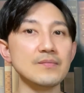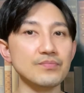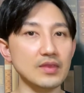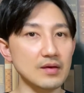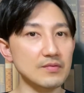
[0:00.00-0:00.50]

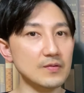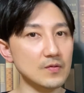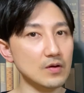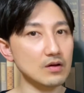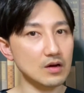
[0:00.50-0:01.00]
Every
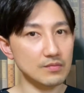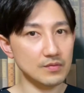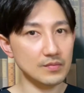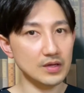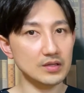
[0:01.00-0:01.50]
local
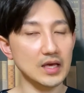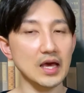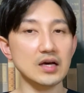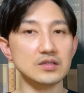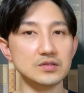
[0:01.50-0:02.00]
government
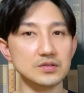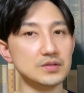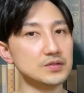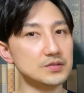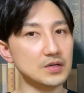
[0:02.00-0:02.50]
has
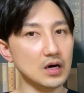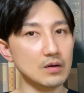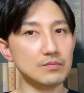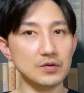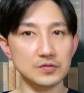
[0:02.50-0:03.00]
its own
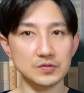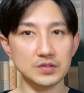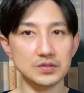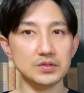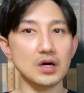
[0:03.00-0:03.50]

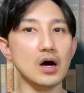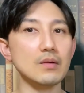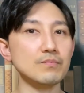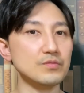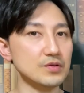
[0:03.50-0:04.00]
policies on
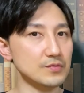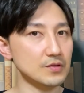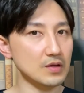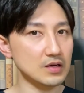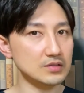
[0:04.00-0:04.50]

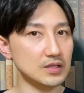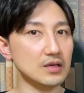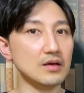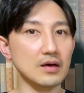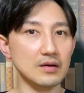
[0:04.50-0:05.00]
subsidizing
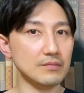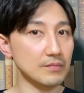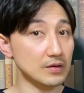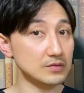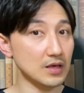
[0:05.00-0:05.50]

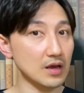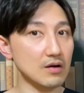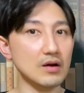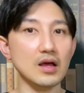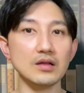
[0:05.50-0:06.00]
healthcare,
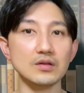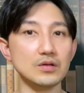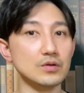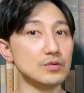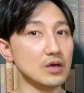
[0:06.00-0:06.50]
and
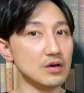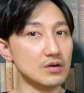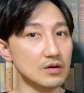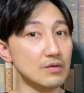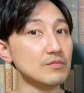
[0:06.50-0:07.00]
you
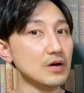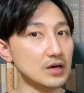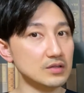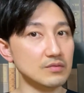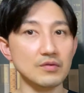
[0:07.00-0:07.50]
can find
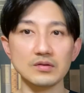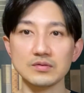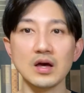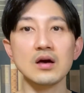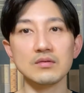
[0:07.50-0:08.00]
out
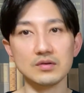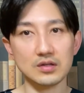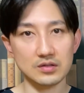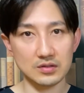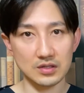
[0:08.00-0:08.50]
about
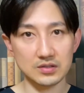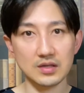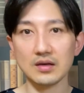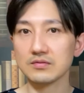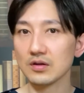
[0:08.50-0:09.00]
these
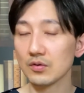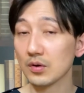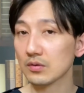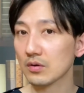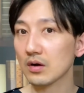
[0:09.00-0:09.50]
at your
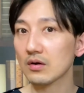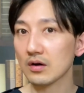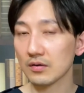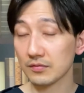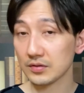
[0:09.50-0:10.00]
local
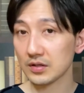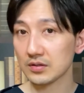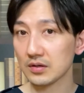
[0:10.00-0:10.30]
municipal